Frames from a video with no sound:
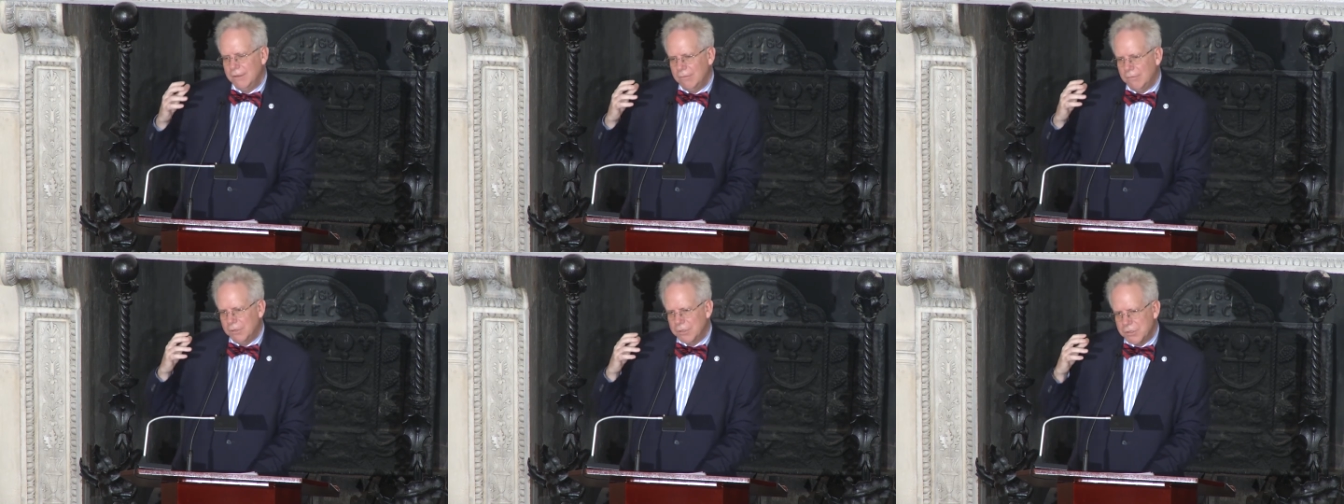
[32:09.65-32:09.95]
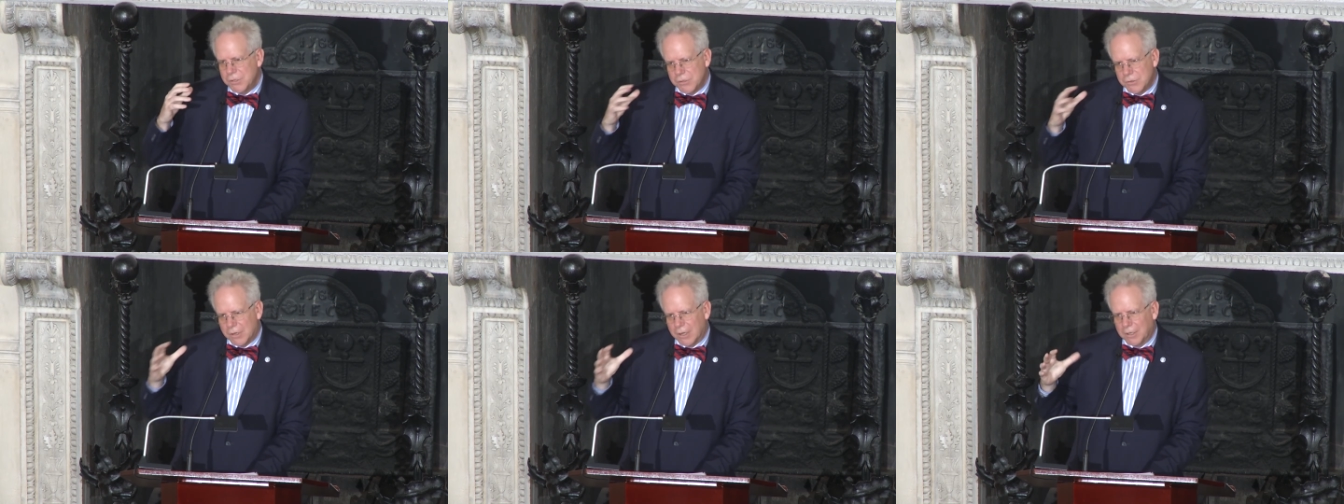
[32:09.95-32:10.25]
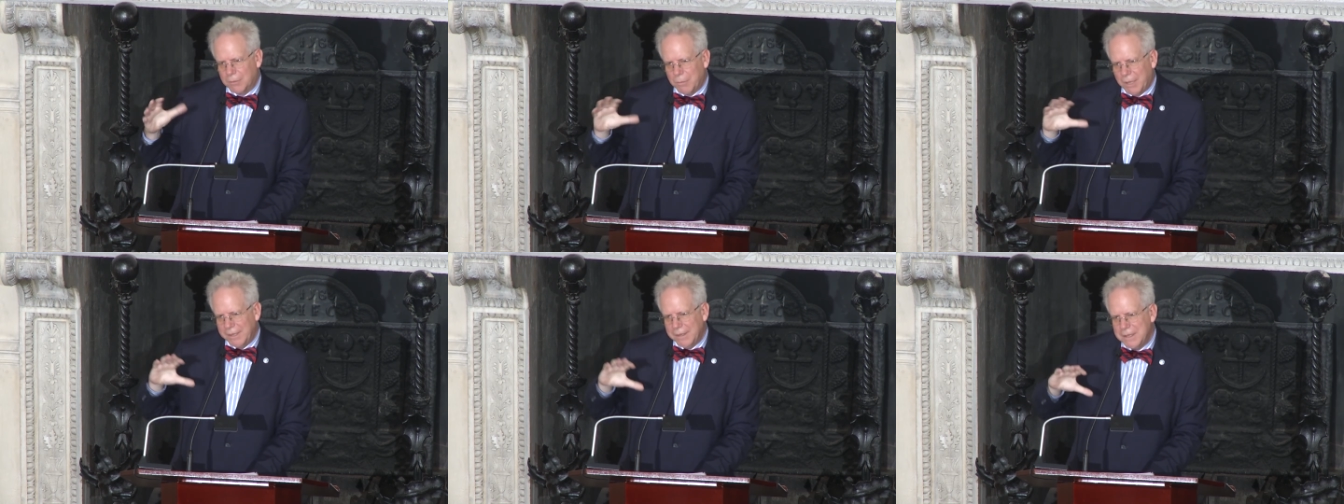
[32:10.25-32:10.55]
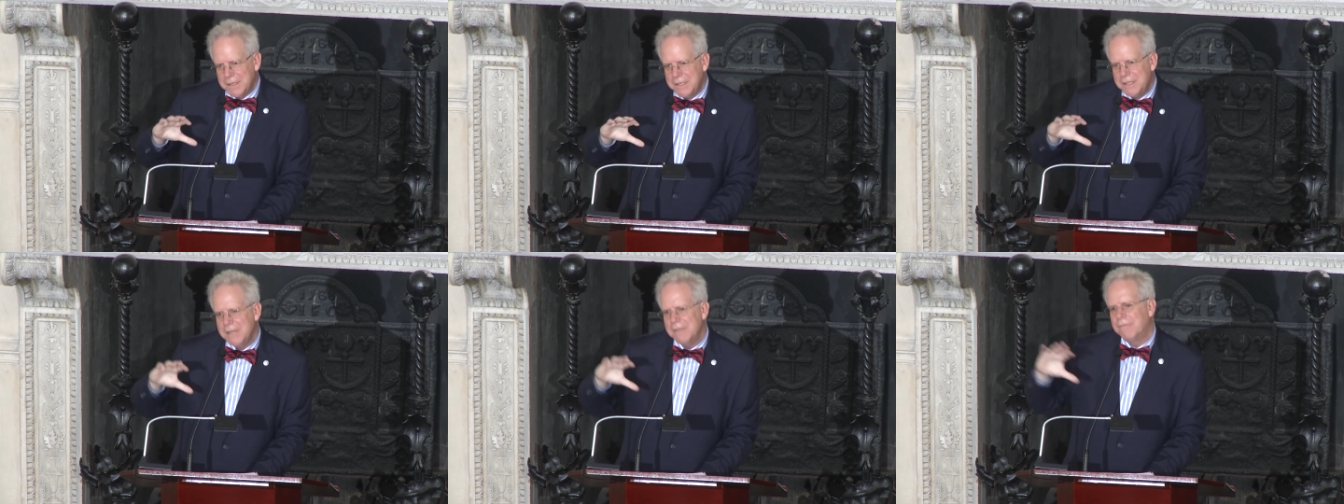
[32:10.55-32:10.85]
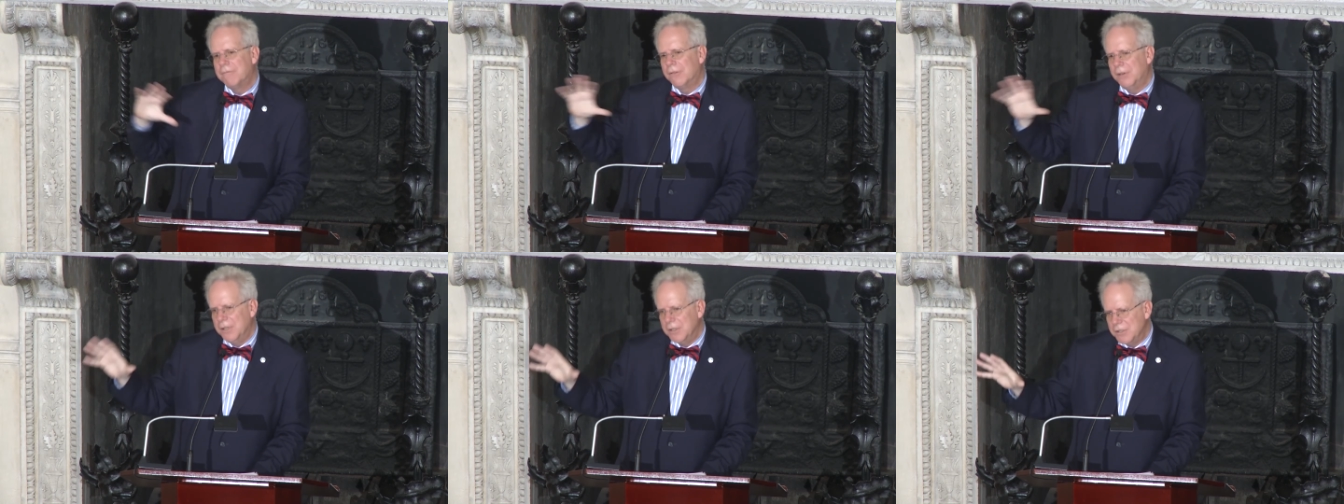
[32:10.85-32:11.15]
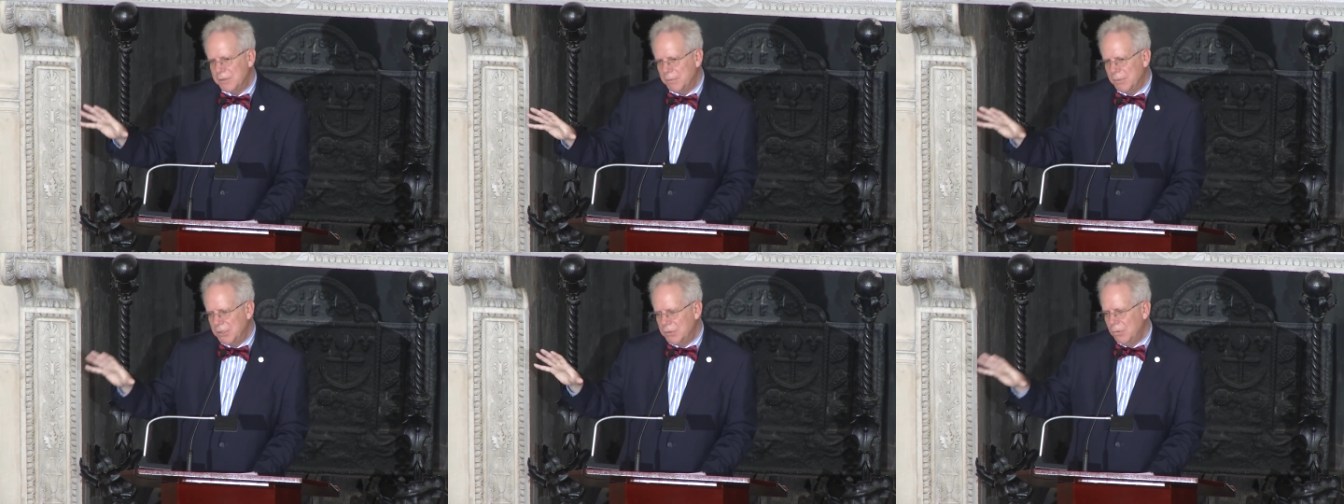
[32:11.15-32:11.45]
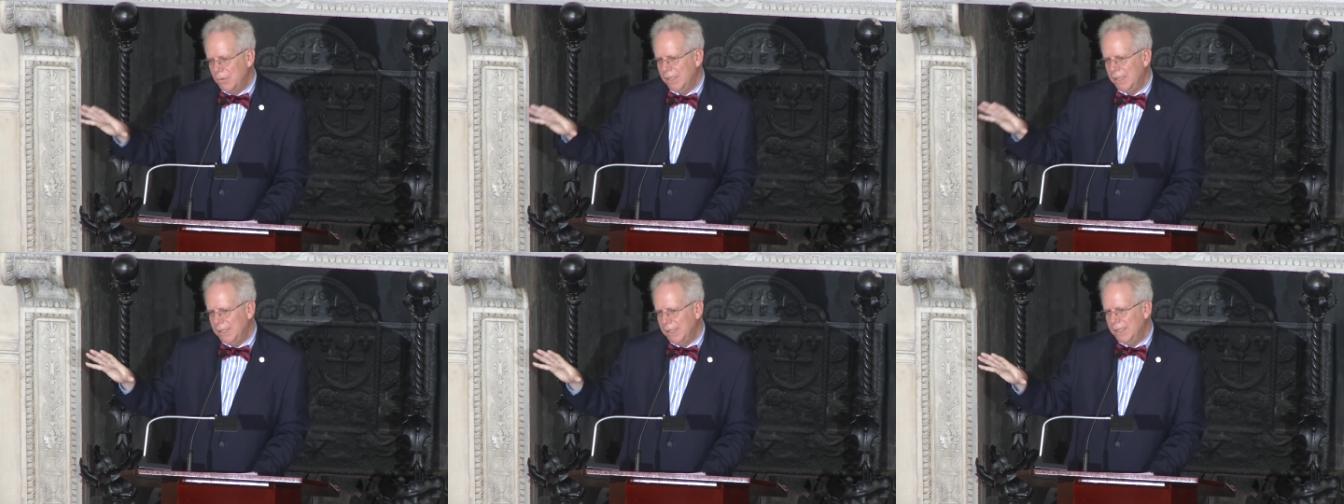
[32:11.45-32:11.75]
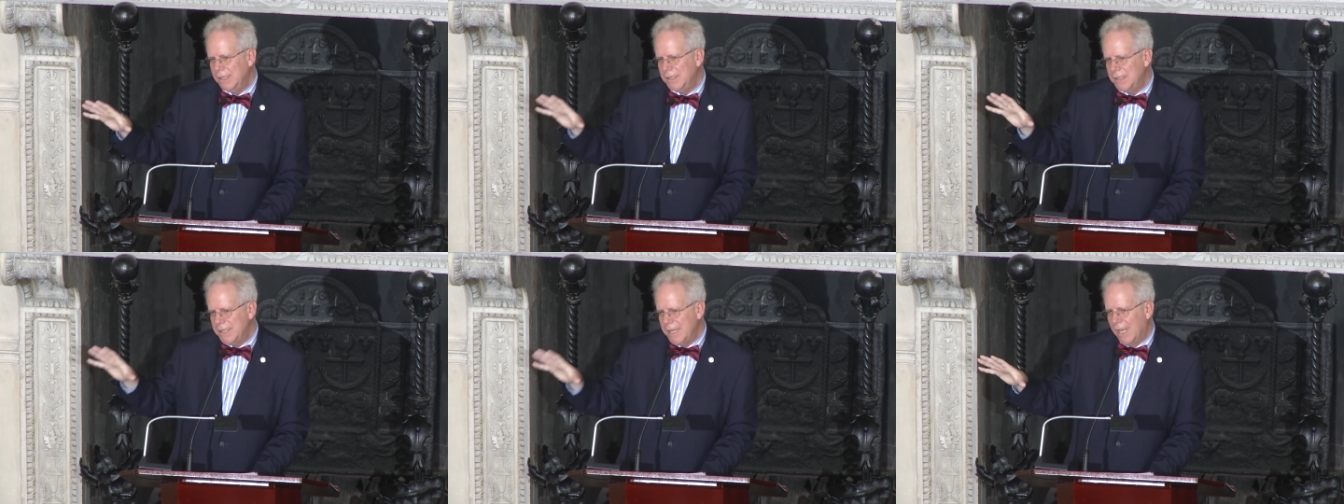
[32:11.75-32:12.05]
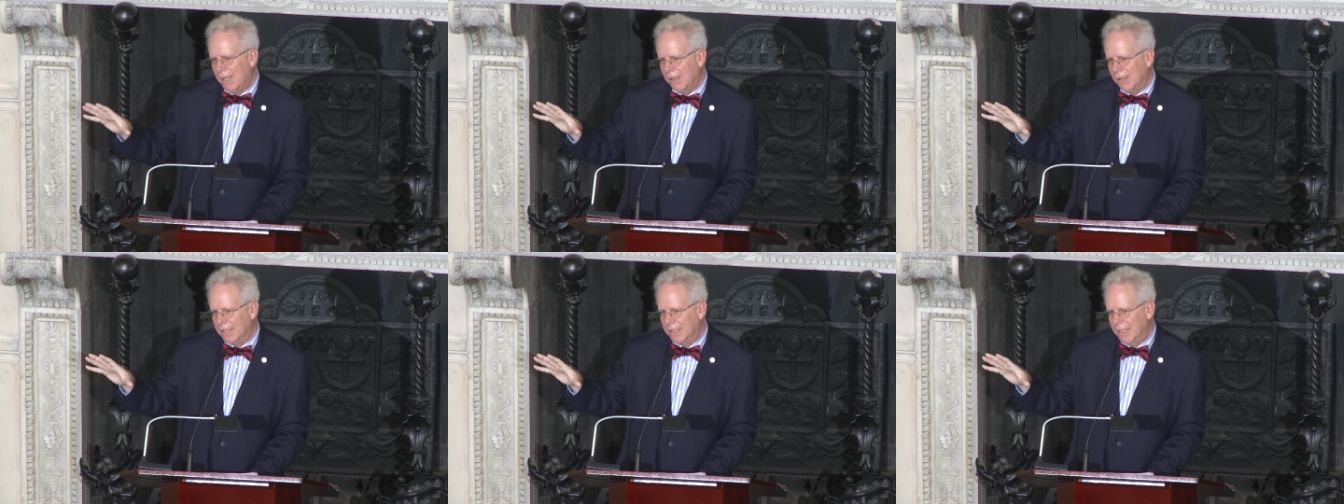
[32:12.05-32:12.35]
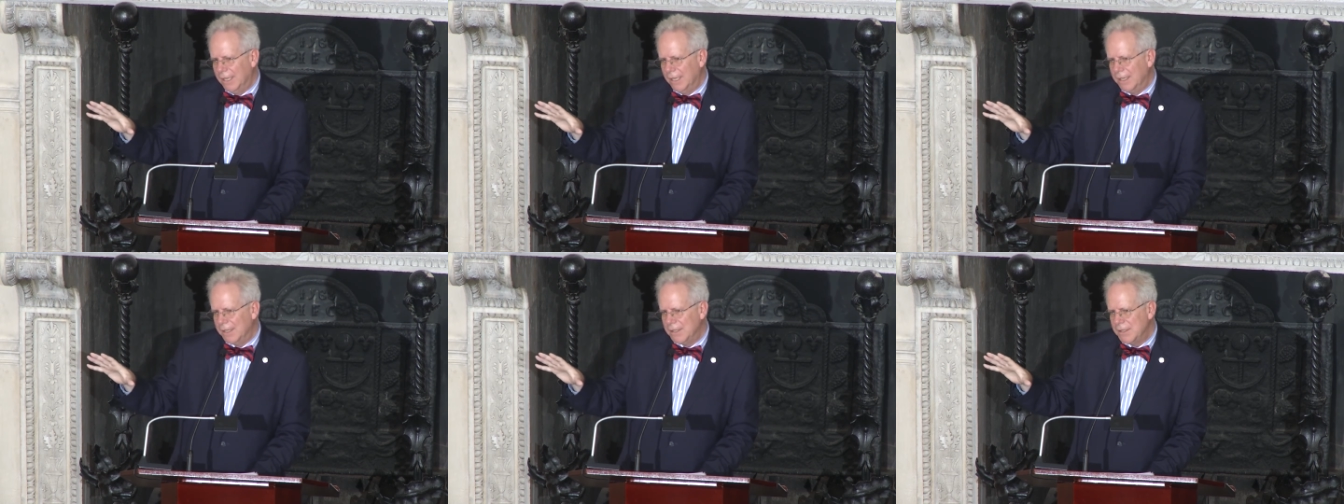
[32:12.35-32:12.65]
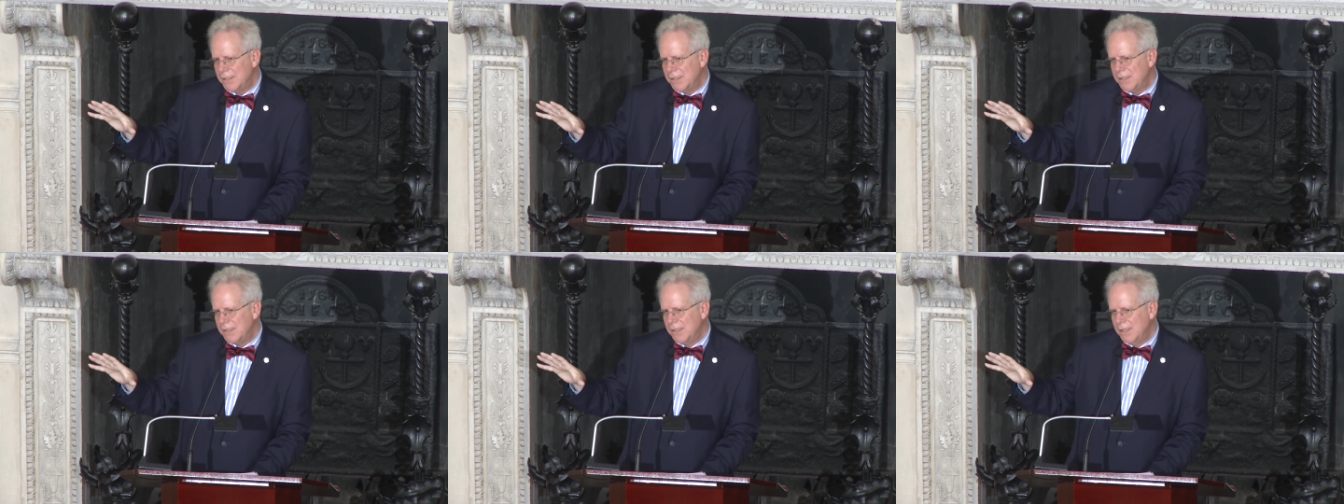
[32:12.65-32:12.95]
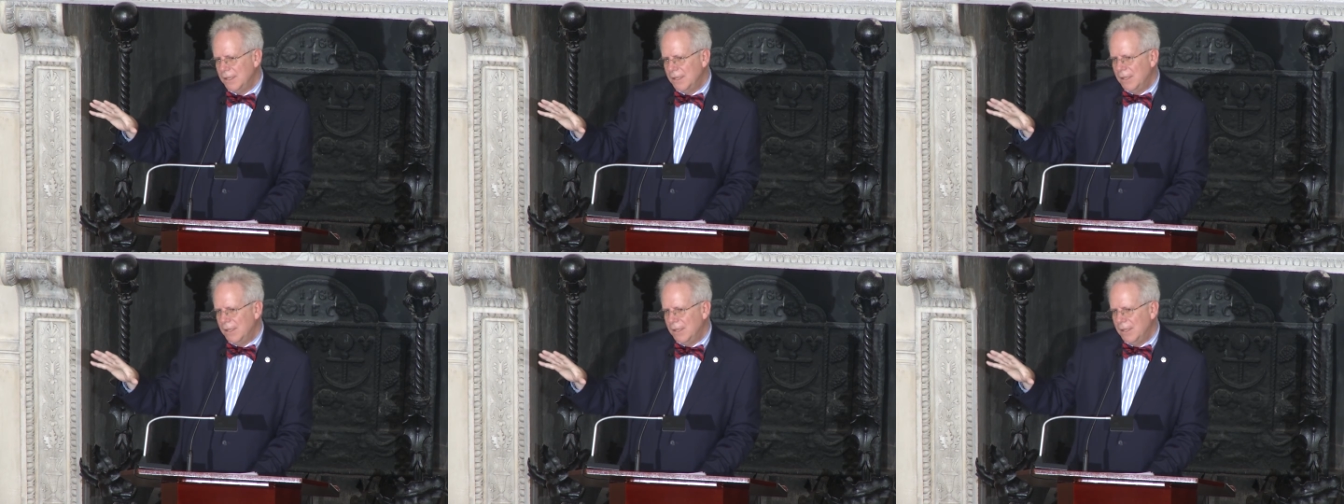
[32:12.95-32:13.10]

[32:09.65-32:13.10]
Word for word: was struck by the difference between these delegates,